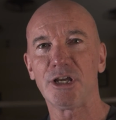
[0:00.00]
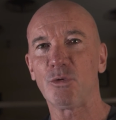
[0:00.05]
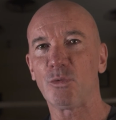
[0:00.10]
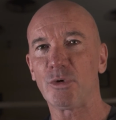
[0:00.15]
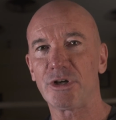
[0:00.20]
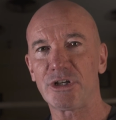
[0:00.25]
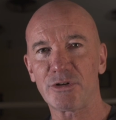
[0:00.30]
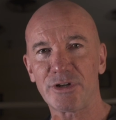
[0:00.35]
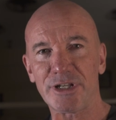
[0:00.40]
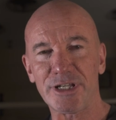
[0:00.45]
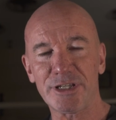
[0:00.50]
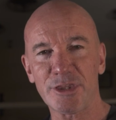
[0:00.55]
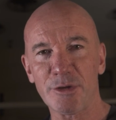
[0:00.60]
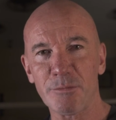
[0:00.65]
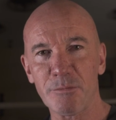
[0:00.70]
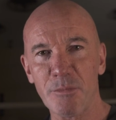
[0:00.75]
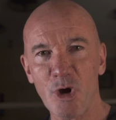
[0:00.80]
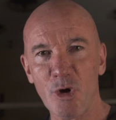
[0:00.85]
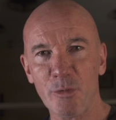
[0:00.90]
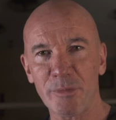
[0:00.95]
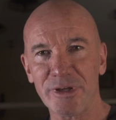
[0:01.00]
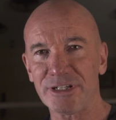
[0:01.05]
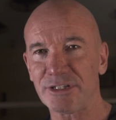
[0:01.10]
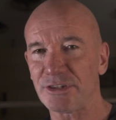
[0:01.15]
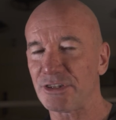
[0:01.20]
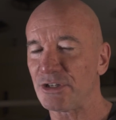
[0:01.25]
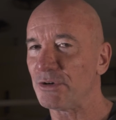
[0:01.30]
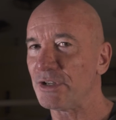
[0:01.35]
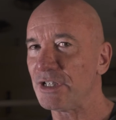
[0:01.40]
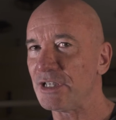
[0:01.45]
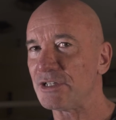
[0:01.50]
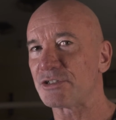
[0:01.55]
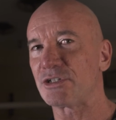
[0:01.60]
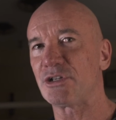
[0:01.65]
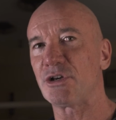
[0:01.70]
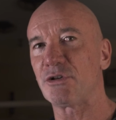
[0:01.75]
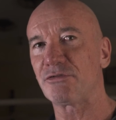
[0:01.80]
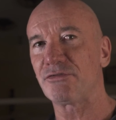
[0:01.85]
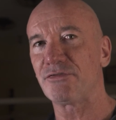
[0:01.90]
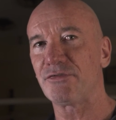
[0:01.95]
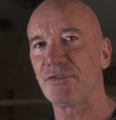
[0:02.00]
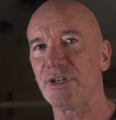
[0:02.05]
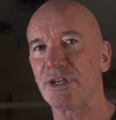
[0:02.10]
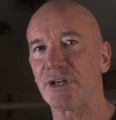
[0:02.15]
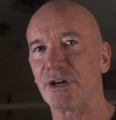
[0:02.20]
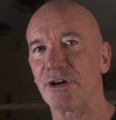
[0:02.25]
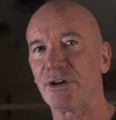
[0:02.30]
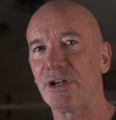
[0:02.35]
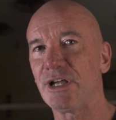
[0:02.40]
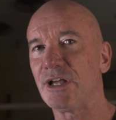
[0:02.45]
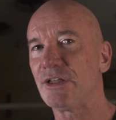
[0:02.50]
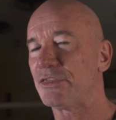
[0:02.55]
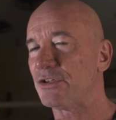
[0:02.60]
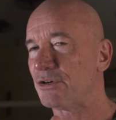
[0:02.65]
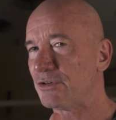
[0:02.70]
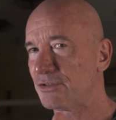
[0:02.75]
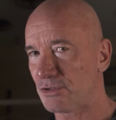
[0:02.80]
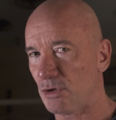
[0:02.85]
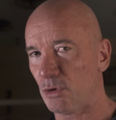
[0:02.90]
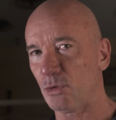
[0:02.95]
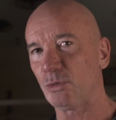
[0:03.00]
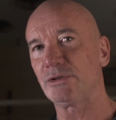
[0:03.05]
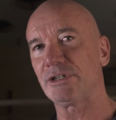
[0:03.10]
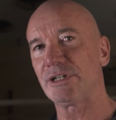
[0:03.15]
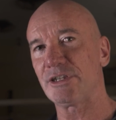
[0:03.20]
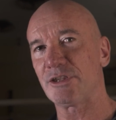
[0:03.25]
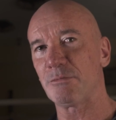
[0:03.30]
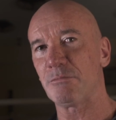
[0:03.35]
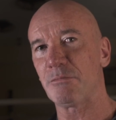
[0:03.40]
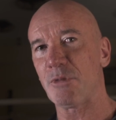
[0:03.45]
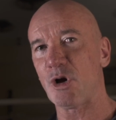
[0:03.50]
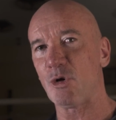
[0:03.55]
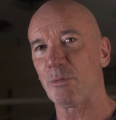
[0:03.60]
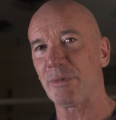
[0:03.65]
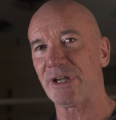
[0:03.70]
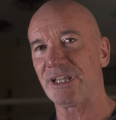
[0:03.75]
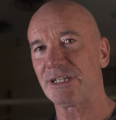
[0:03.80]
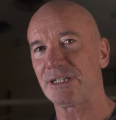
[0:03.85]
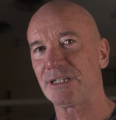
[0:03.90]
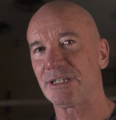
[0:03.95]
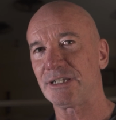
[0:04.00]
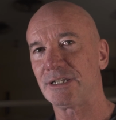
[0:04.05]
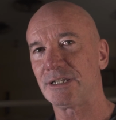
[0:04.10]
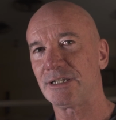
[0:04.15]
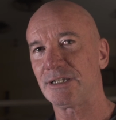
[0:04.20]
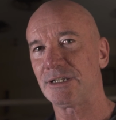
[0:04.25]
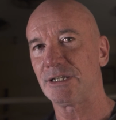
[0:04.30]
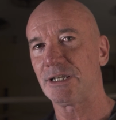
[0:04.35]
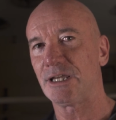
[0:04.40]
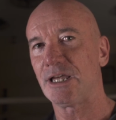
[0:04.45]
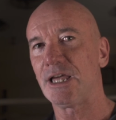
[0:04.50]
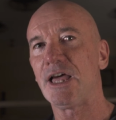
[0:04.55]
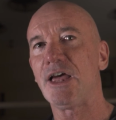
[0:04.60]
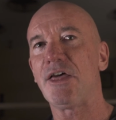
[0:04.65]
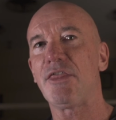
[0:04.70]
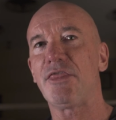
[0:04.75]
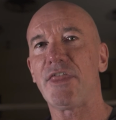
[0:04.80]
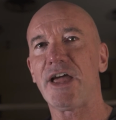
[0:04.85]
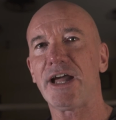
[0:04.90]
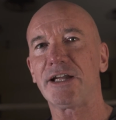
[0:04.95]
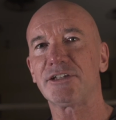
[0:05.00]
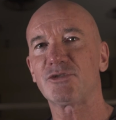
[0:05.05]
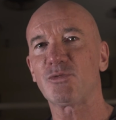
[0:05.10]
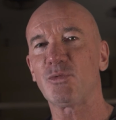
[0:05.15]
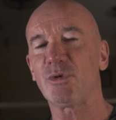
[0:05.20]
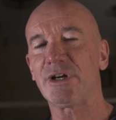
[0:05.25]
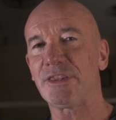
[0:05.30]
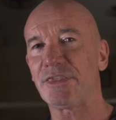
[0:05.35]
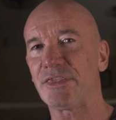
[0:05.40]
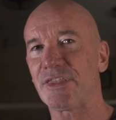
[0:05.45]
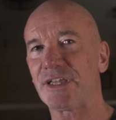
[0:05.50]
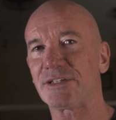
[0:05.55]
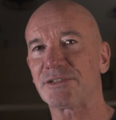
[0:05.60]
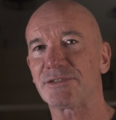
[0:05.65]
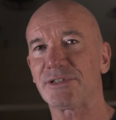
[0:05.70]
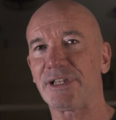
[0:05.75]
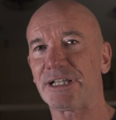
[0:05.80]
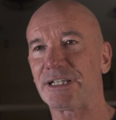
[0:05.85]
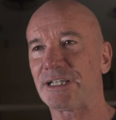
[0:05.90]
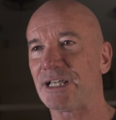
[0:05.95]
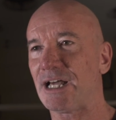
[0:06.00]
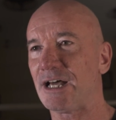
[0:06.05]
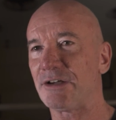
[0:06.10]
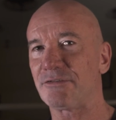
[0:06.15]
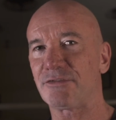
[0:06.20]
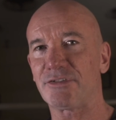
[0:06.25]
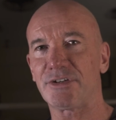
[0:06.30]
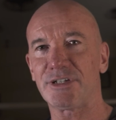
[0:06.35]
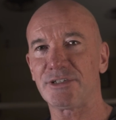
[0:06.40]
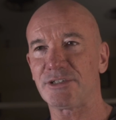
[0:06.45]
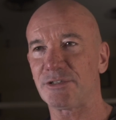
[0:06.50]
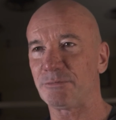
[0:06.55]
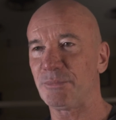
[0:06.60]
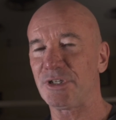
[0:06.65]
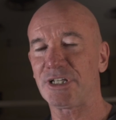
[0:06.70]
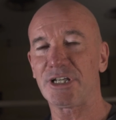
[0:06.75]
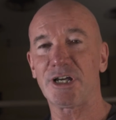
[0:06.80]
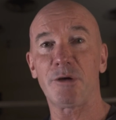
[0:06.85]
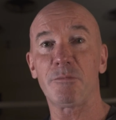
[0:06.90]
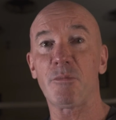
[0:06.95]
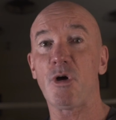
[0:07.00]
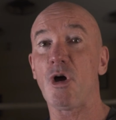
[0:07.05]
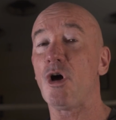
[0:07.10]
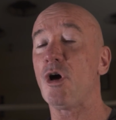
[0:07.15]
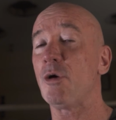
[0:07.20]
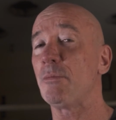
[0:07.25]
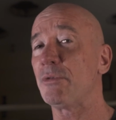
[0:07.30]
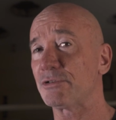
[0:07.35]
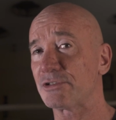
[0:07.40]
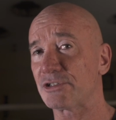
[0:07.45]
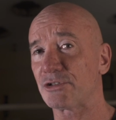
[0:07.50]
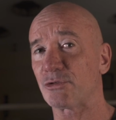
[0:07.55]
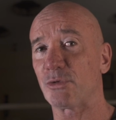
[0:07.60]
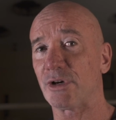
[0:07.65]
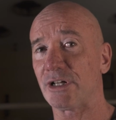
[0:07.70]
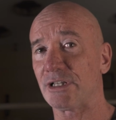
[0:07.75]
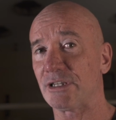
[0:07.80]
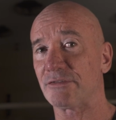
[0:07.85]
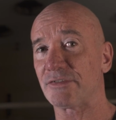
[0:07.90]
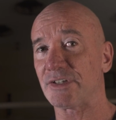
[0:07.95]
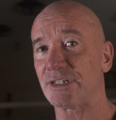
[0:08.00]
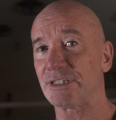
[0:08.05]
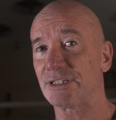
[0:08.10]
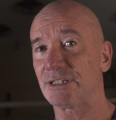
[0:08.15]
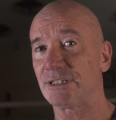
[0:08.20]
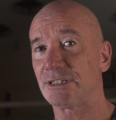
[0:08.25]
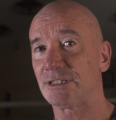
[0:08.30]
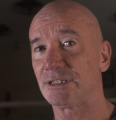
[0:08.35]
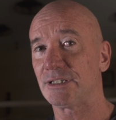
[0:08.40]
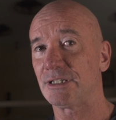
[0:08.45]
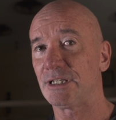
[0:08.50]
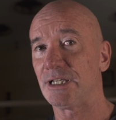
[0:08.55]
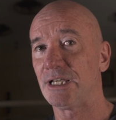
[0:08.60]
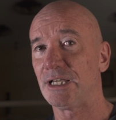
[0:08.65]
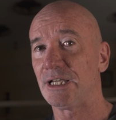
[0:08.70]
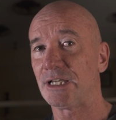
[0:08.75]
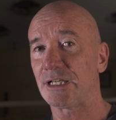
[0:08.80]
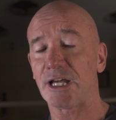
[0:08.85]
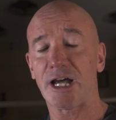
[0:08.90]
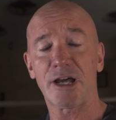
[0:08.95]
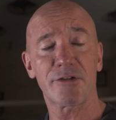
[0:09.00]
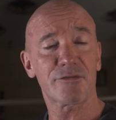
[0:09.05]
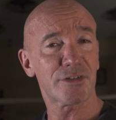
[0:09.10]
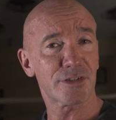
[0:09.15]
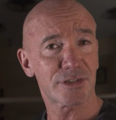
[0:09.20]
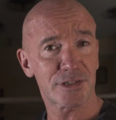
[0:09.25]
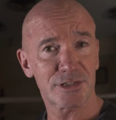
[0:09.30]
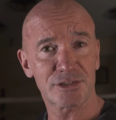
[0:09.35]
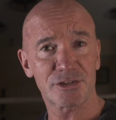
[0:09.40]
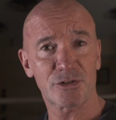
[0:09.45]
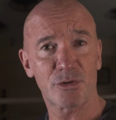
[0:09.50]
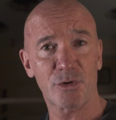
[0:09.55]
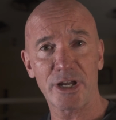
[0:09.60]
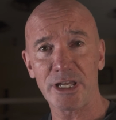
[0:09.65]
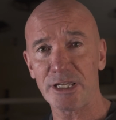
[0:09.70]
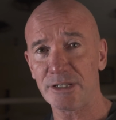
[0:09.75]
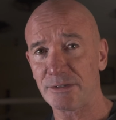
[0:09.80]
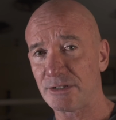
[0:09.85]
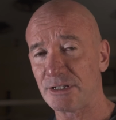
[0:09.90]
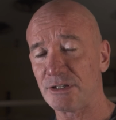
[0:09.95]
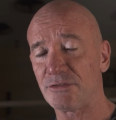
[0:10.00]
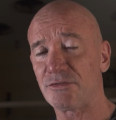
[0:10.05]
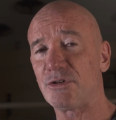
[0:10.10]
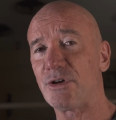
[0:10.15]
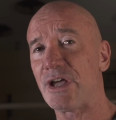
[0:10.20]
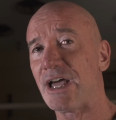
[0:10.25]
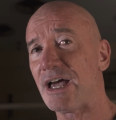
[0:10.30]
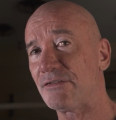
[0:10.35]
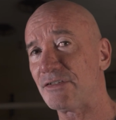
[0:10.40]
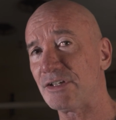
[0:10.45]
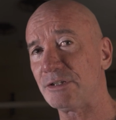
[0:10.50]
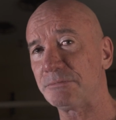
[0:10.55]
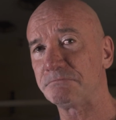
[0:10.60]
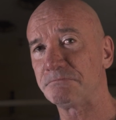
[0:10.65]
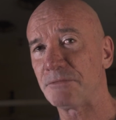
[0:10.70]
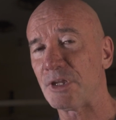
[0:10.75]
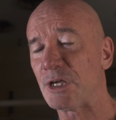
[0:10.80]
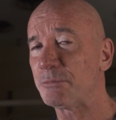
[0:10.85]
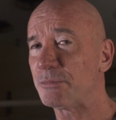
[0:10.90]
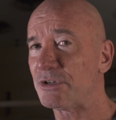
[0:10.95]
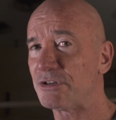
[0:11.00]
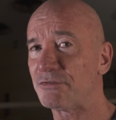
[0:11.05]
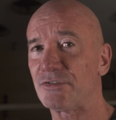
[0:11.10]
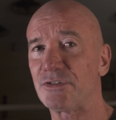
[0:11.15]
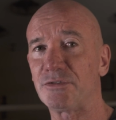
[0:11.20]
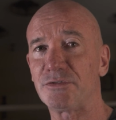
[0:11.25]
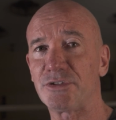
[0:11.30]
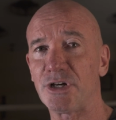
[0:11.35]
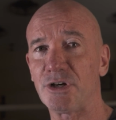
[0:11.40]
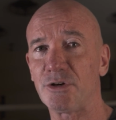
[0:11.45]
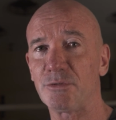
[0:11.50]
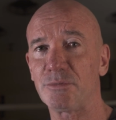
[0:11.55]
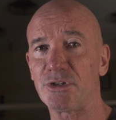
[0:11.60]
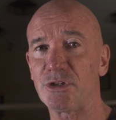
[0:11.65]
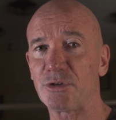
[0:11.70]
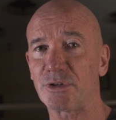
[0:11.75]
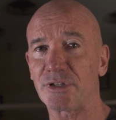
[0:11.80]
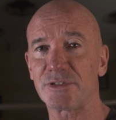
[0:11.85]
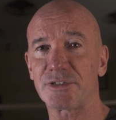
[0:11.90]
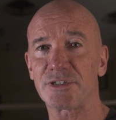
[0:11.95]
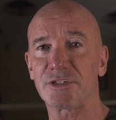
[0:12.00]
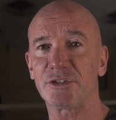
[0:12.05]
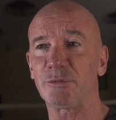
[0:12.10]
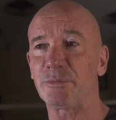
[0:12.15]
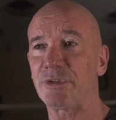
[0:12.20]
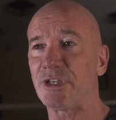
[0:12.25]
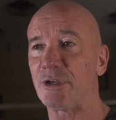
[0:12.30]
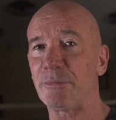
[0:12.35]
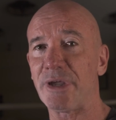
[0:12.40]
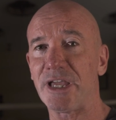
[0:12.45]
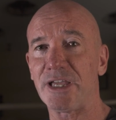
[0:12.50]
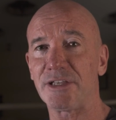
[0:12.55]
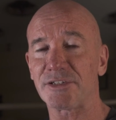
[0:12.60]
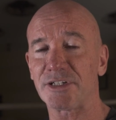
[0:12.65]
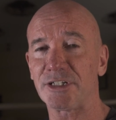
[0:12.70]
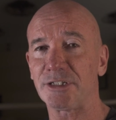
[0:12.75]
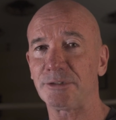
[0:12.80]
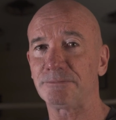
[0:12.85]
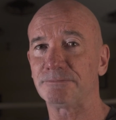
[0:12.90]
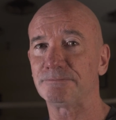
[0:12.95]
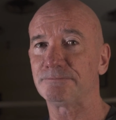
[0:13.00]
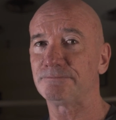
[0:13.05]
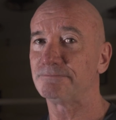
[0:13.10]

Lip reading: When you're in the moment, there is no fear. There is only the moment. That's when things like confidence become almost irrelevant. Confidence is great if you have it, but if you don't, you can still be amazing.